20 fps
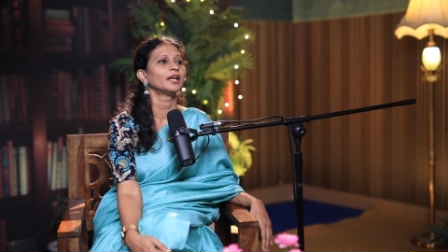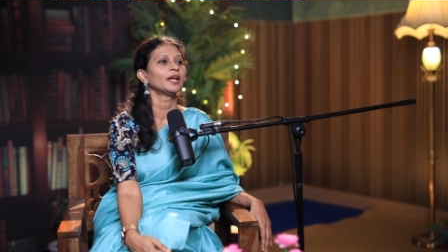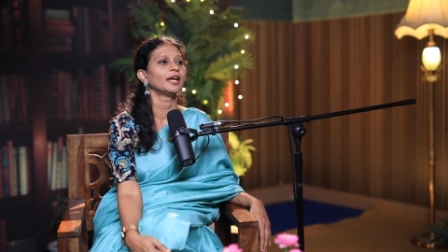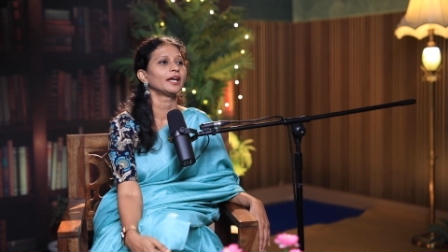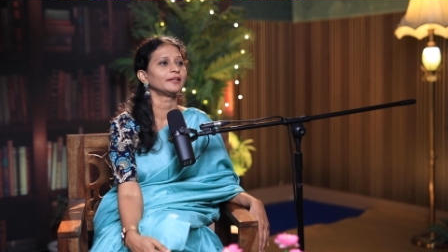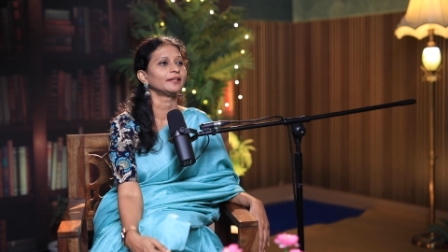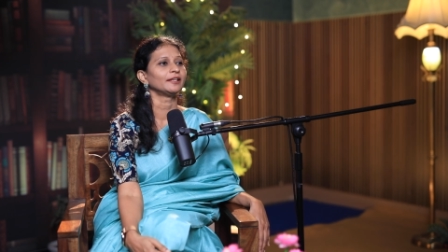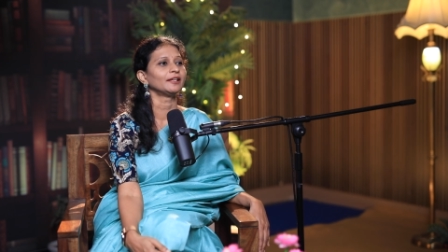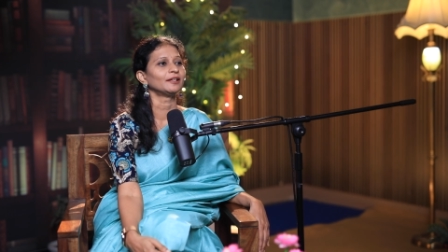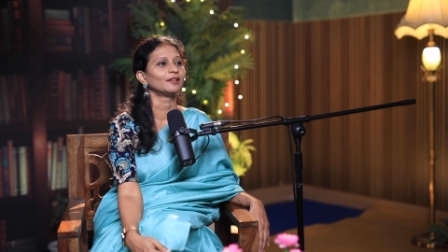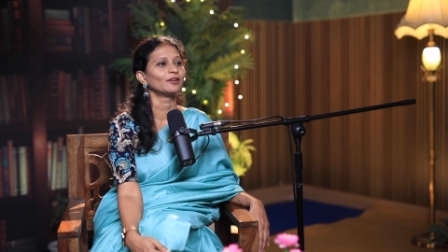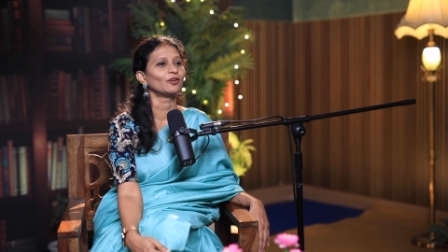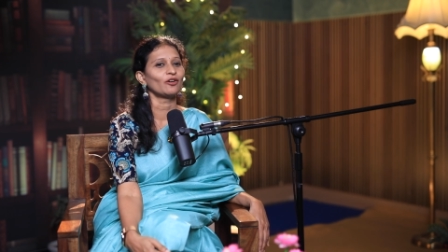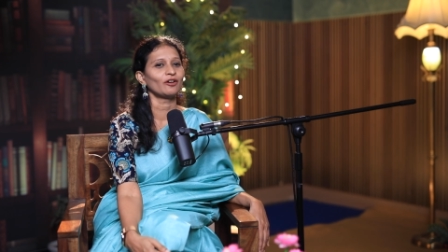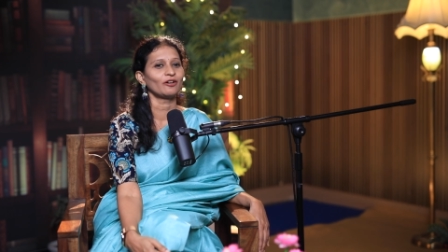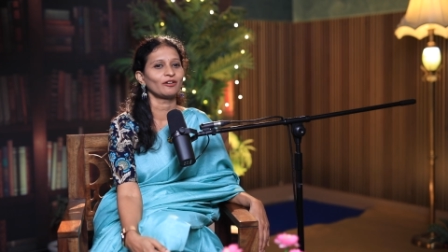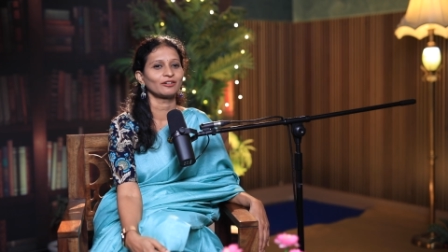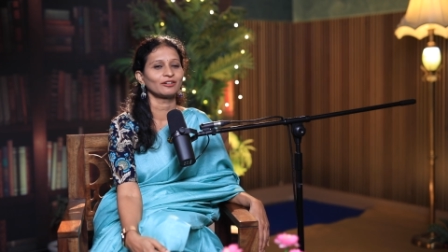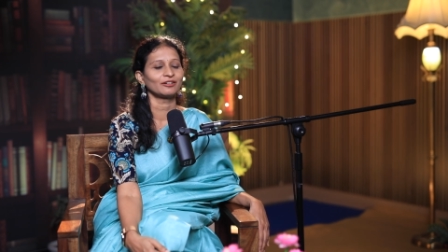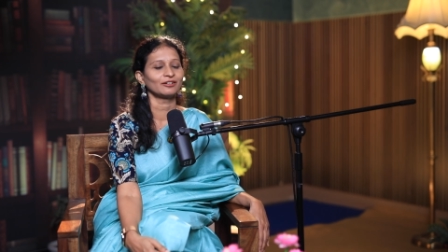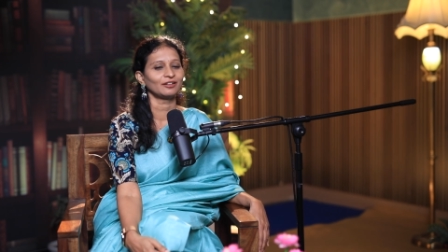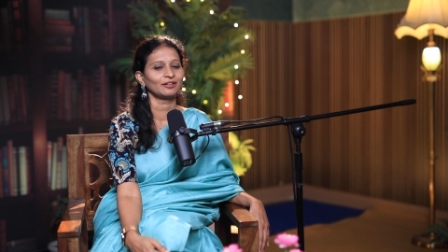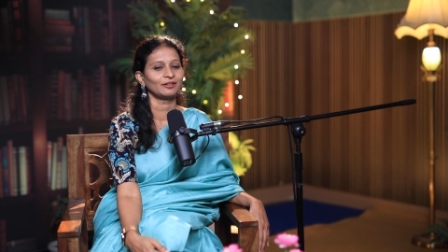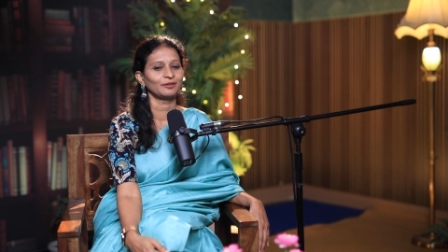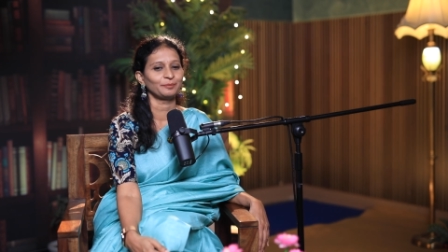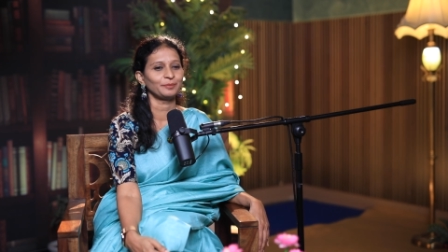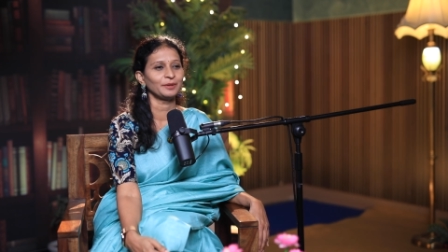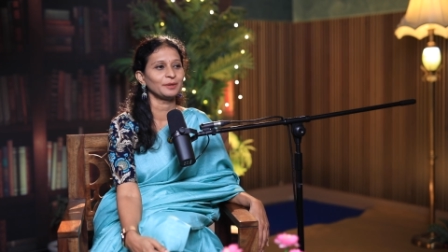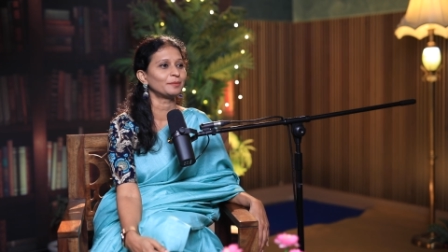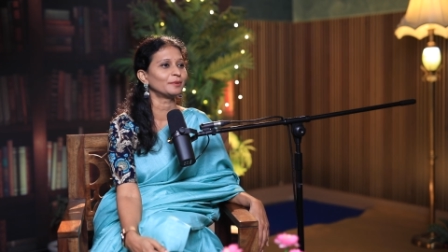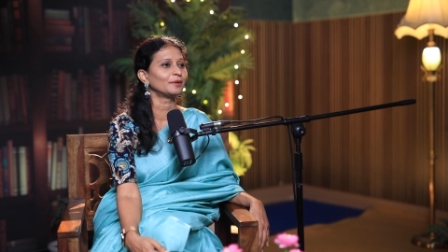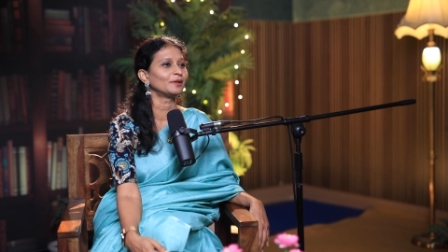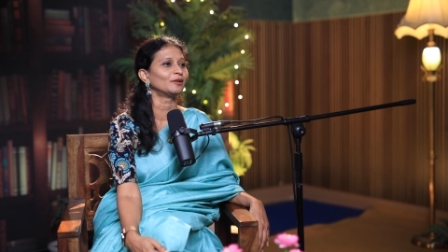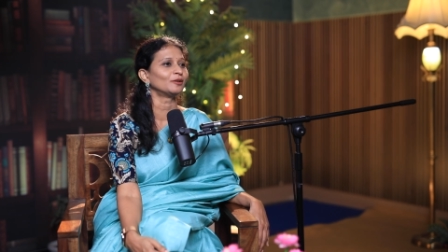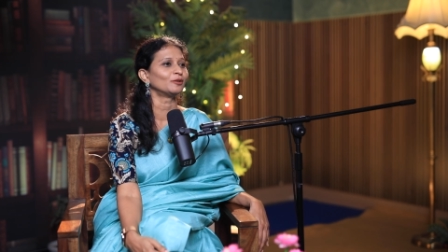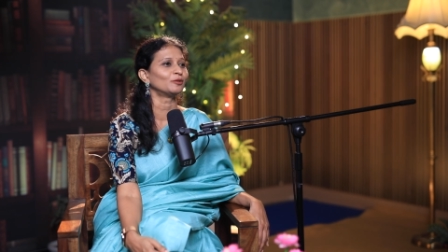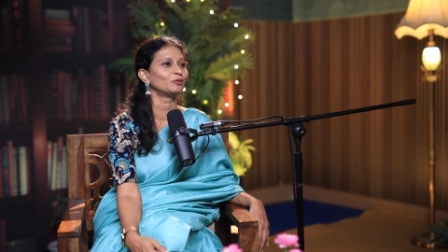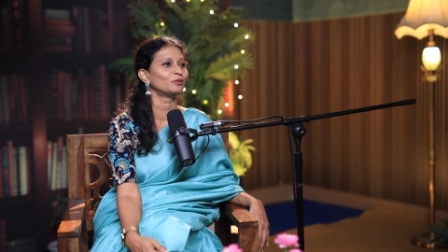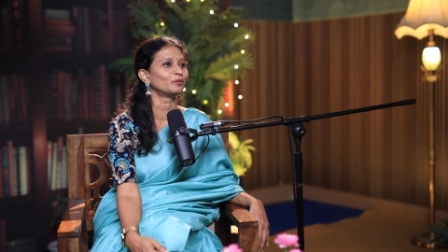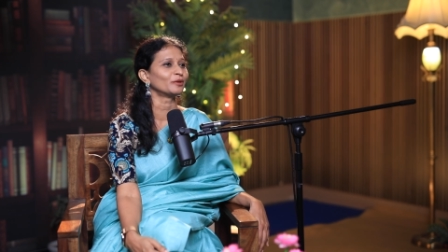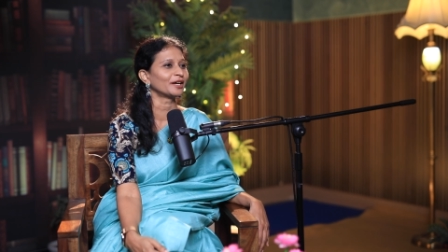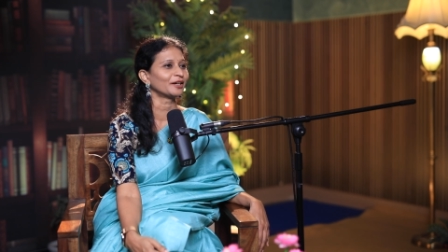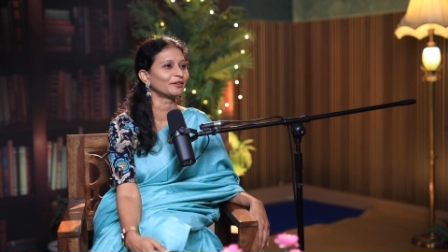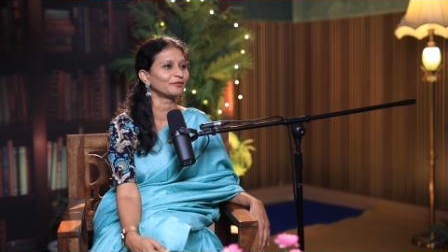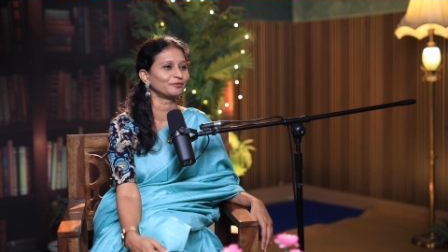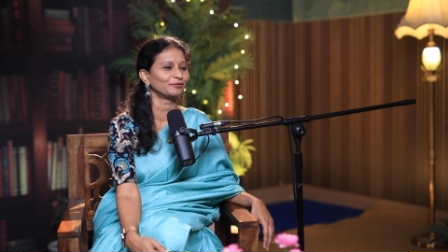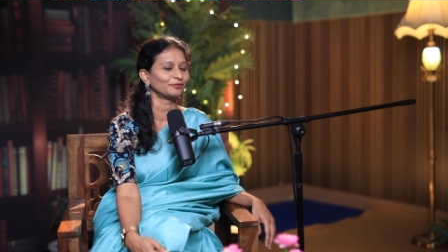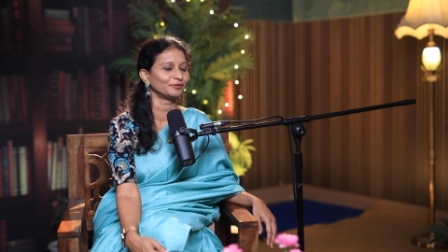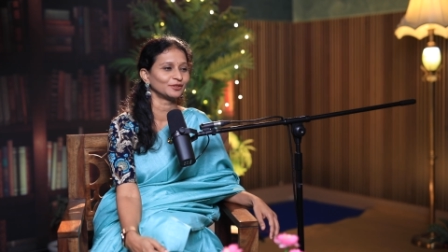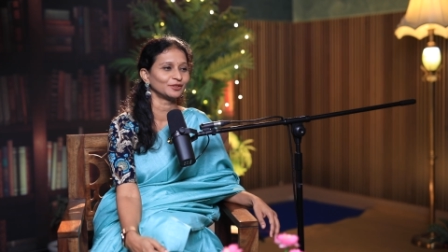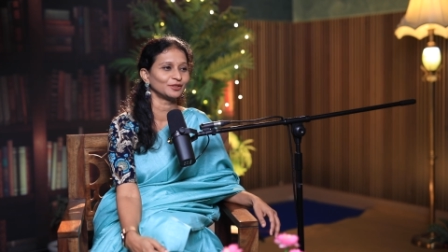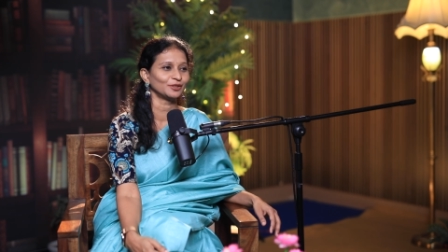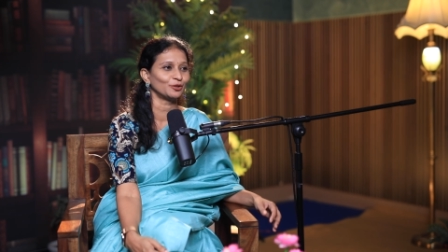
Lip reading: and then or people who have